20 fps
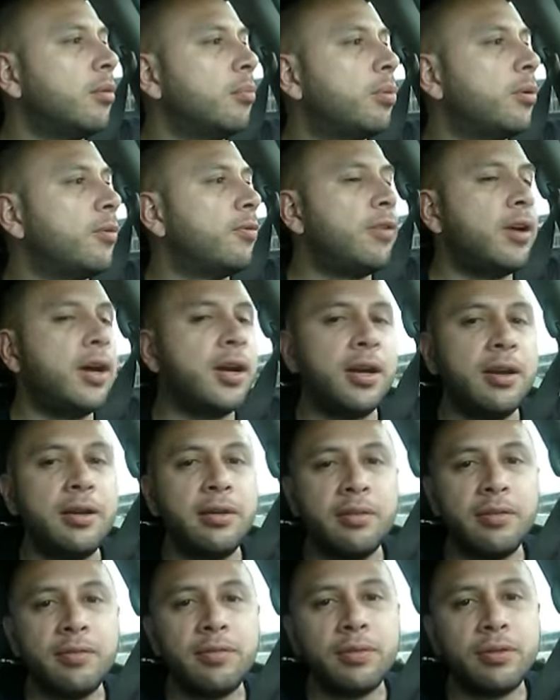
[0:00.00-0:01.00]
provide
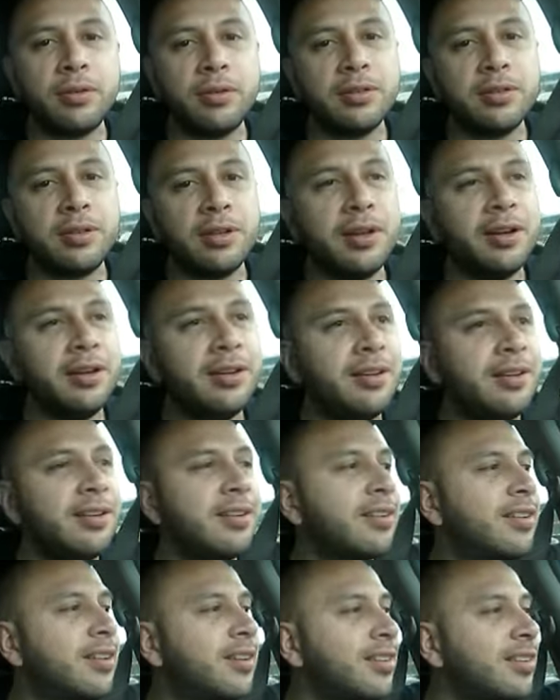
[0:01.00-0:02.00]
for his daughter,
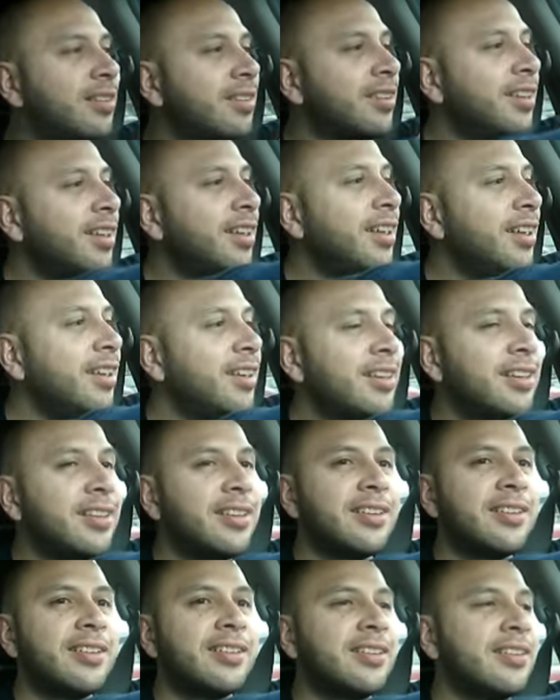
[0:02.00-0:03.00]
because
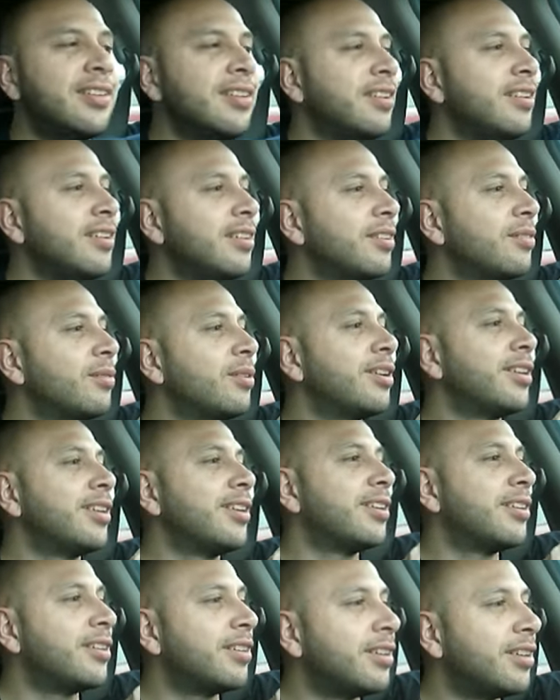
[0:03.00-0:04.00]
he's done with it.